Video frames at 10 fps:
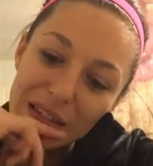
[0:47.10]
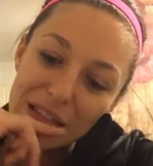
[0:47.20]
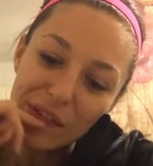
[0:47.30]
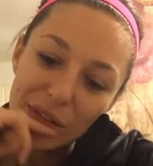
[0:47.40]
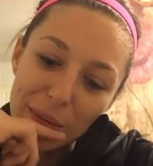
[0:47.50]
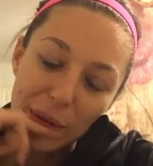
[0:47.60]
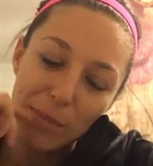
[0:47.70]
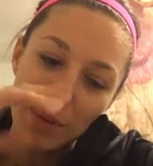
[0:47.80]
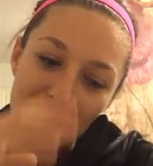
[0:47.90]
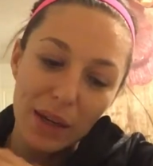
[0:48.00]
different
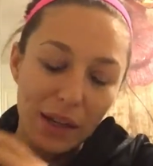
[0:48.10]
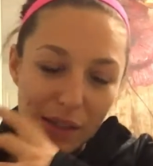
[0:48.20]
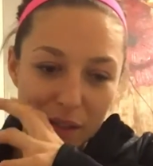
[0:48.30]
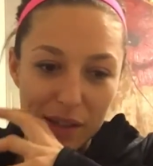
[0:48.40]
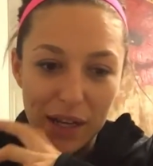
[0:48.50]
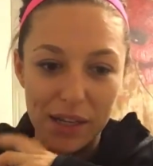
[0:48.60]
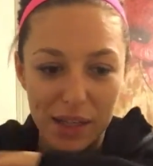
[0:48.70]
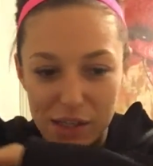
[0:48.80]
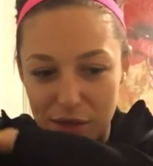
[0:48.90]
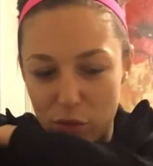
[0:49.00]
opinions and
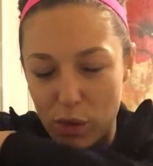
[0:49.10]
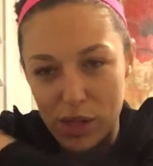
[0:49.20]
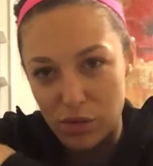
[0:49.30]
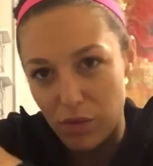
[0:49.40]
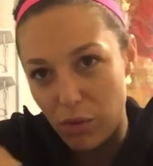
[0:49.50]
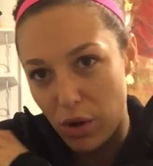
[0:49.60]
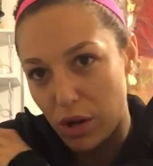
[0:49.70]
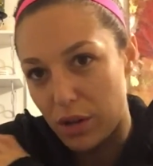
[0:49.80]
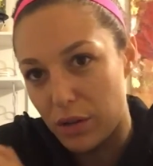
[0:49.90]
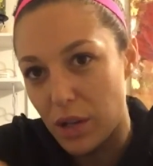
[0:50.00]
ideas, different ways to
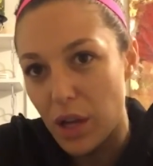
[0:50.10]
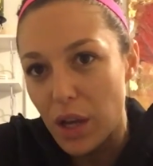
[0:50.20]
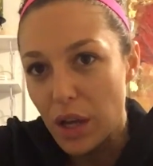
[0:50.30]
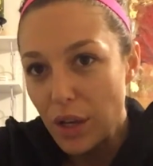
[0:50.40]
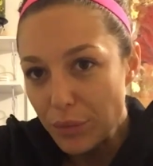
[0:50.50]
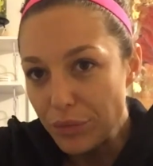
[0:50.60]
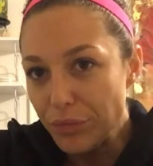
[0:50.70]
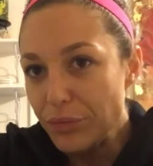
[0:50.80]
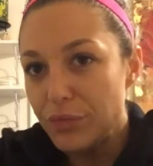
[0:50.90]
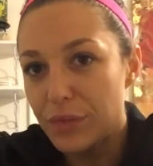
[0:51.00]
rework
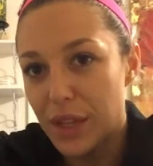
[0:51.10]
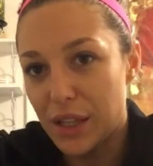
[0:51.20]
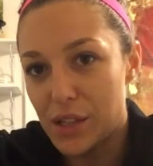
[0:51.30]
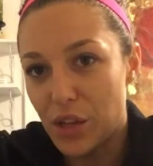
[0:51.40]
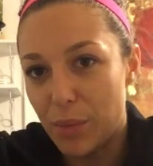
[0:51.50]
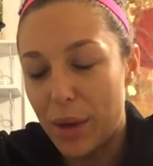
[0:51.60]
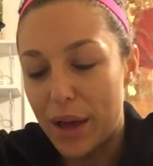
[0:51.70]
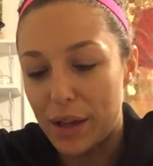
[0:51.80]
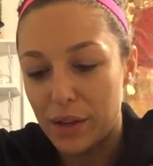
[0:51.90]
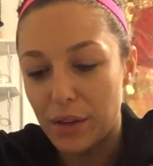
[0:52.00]
things in your
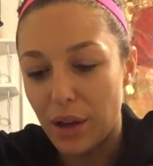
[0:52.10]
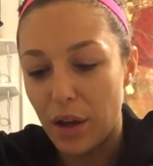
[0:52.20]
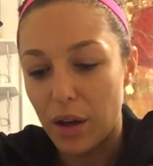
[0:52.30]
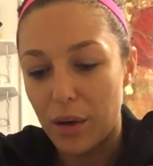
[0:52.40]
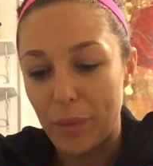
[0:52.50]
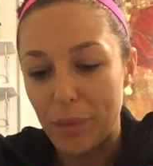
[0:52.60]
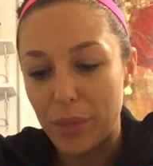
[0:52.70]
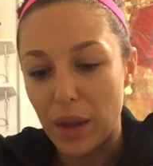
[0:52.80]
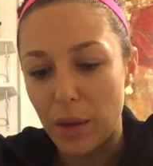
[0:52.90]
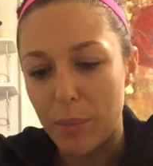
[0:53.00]
mind.
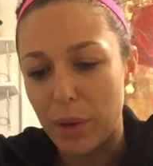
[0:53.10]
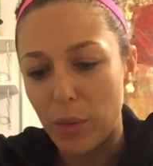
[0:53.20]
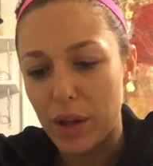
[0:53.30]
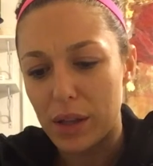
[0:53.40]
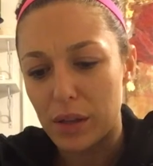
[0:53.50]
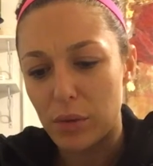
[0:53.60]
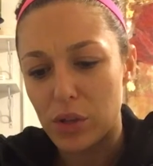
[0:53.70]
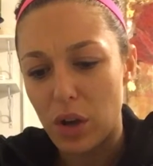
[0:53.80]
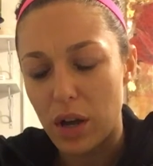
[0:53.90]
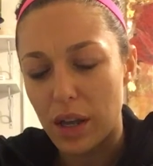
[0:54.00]
But we're
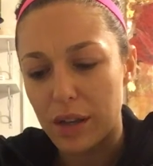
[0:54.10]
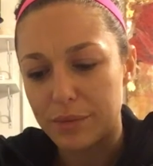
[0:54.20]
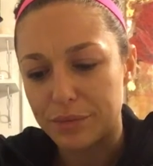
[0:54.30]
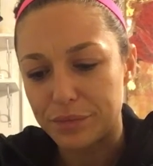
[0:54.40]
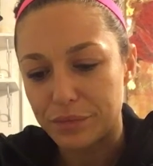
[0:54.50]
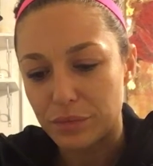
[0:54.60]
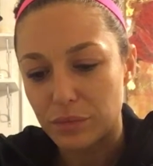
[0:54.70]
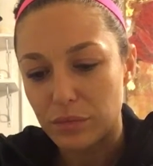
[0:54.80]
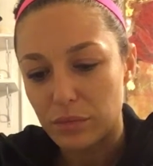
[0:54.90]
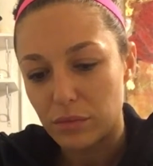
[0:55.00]
talking,
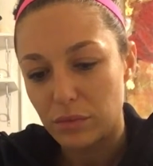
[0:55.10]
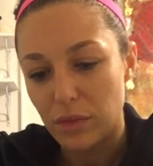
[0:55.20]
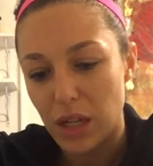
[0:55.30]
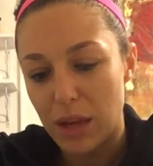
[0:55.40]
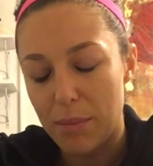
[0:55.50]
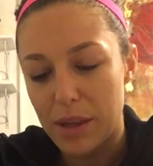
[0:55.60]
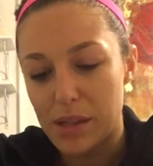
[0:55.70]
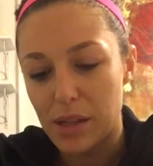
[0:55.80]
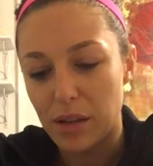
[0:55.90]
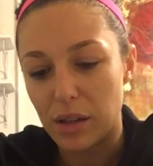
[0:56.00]

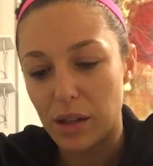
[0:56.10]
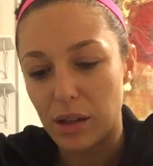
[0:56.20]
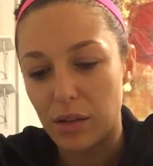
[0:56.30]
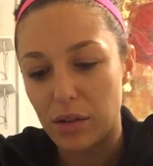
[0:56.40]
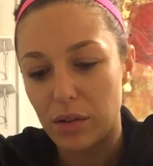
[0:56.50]
basically,